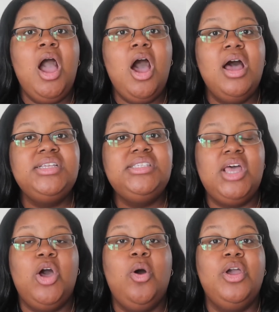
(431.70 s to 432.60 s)

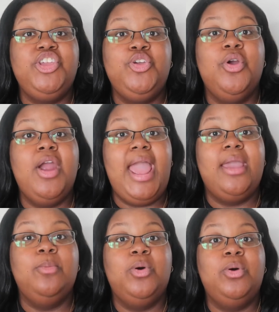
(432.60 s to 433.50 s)
Also, you're
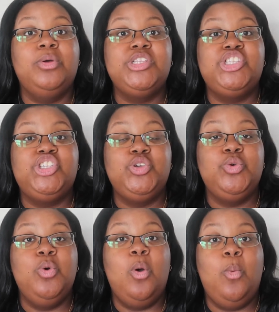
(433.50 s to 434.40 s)
able
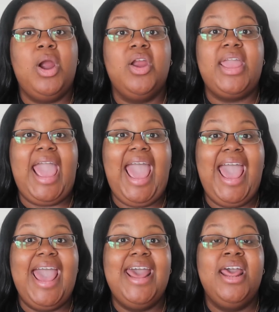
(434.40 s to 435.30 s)
to work
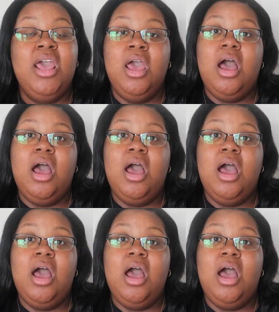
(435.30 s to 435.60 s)
at